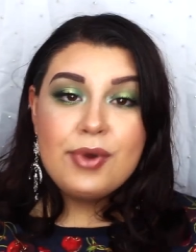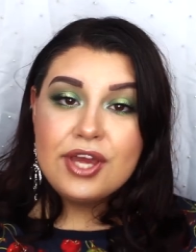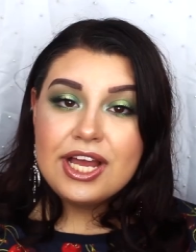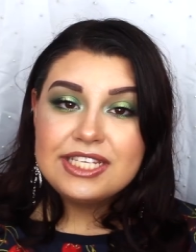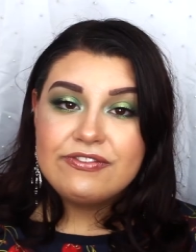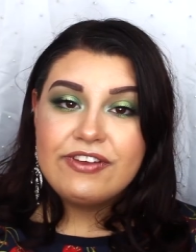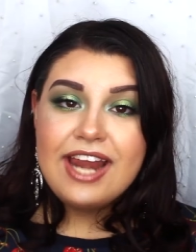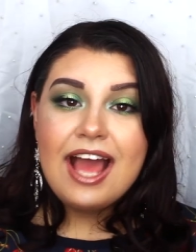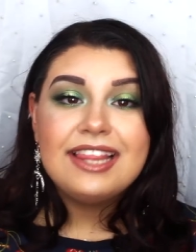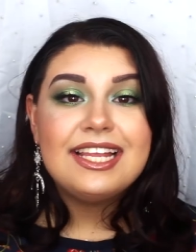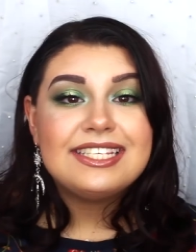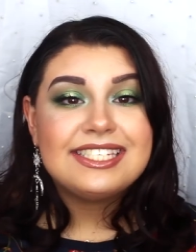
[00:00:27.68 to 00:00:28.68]
But you guys, for
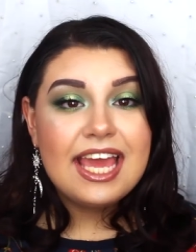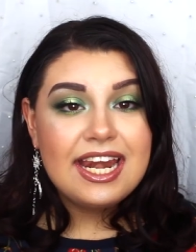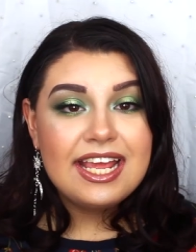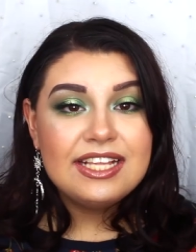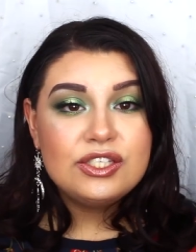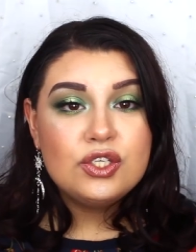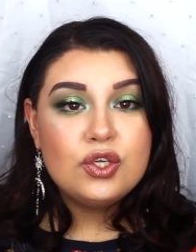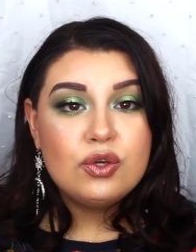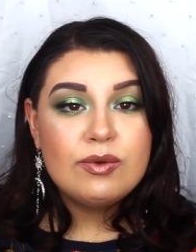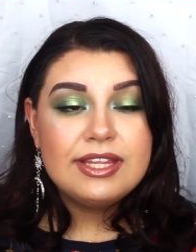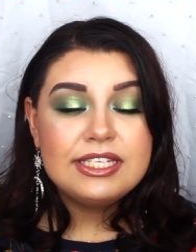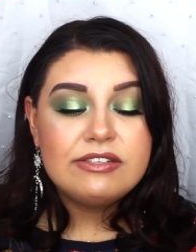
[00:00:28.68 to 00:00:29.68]
now, let's get
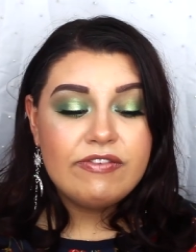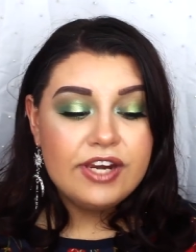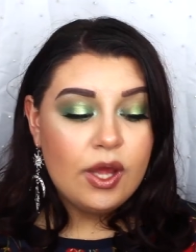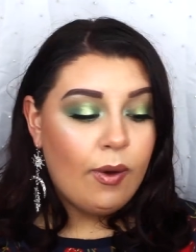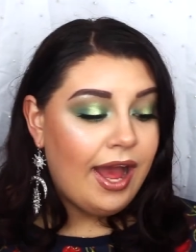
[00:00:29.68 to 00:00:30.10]
into this video.